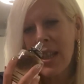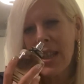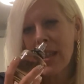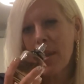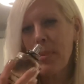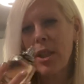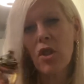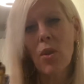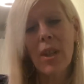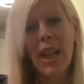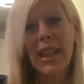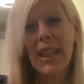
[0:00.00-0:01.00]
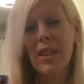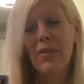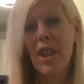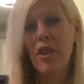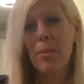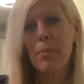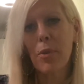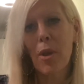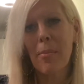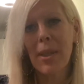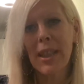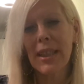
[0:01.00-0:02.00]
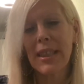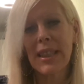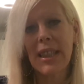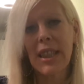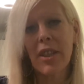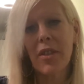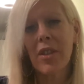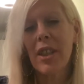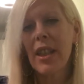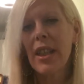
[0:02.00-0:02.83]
The patchouli I get very prominent here,